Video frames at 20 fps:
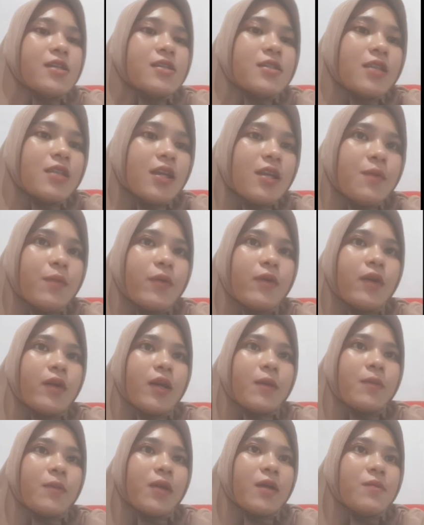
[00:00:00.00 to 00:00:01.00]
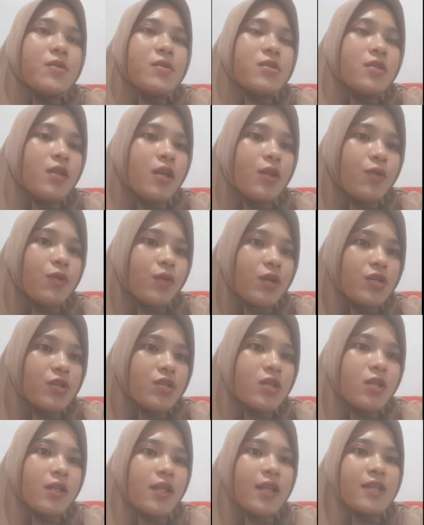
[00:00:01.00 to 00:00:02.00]
Study Program Chemistry
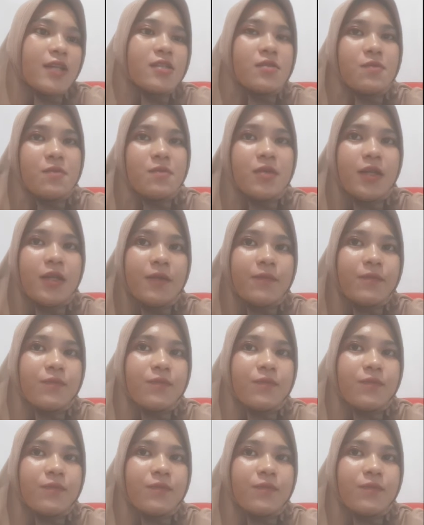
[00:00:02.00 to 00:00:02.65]
Education Class B.